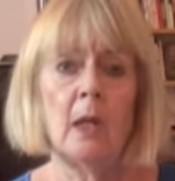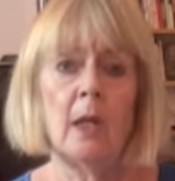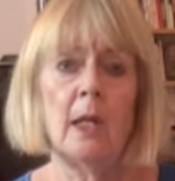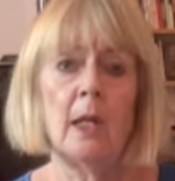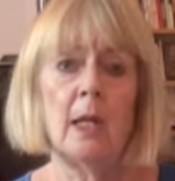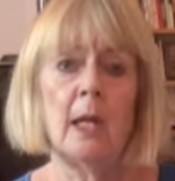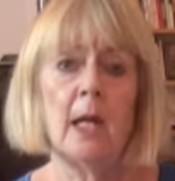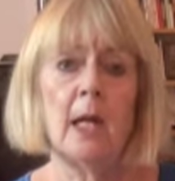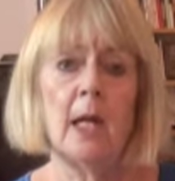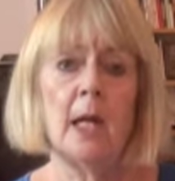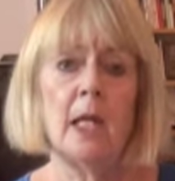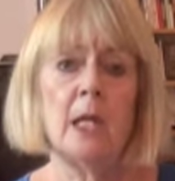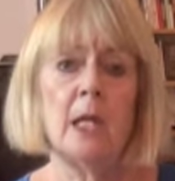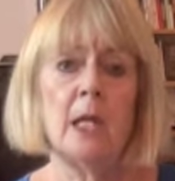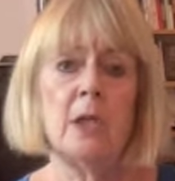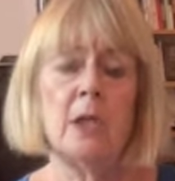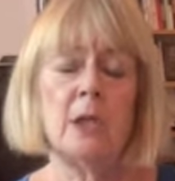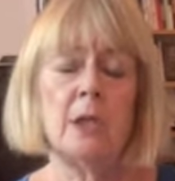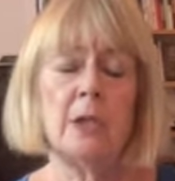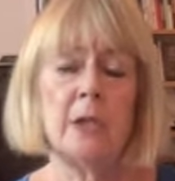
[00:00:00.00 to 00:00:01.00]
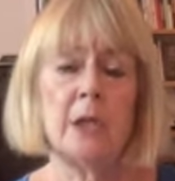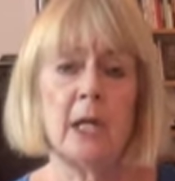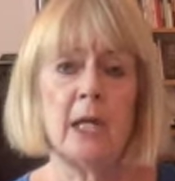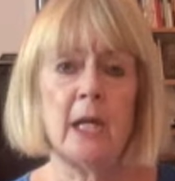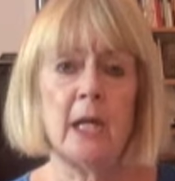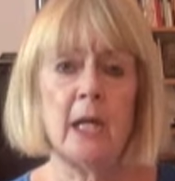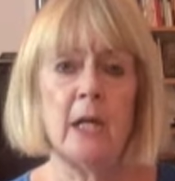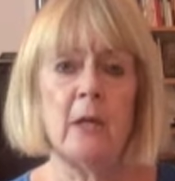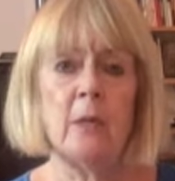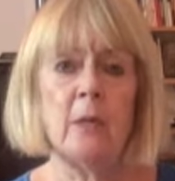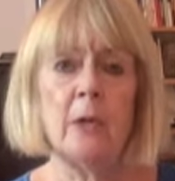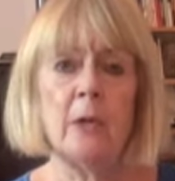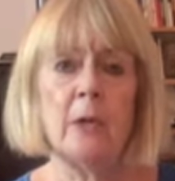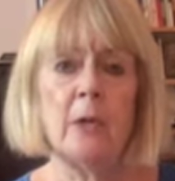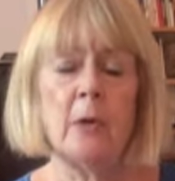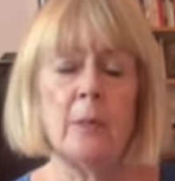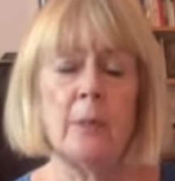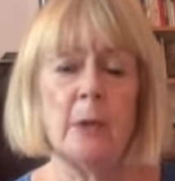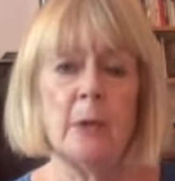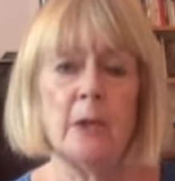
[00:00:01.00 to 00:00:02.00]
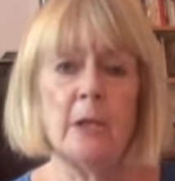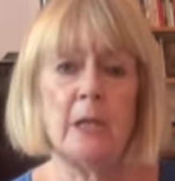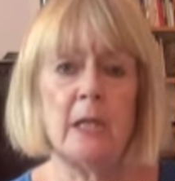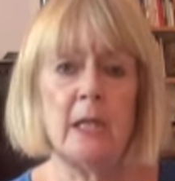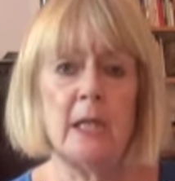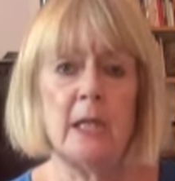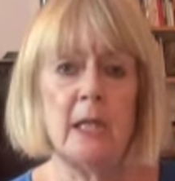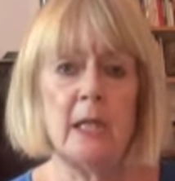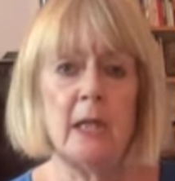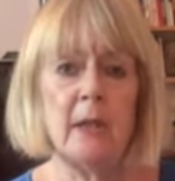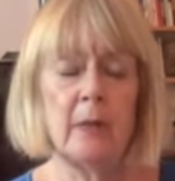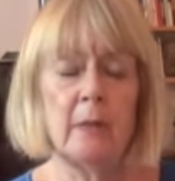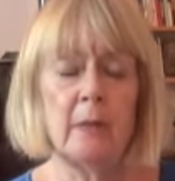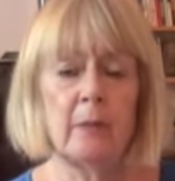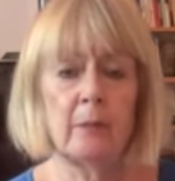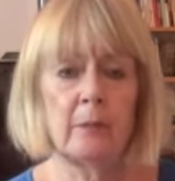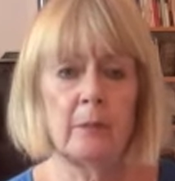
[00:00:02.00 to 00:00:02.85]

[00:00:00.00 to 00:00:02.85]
And again, just check in with your body.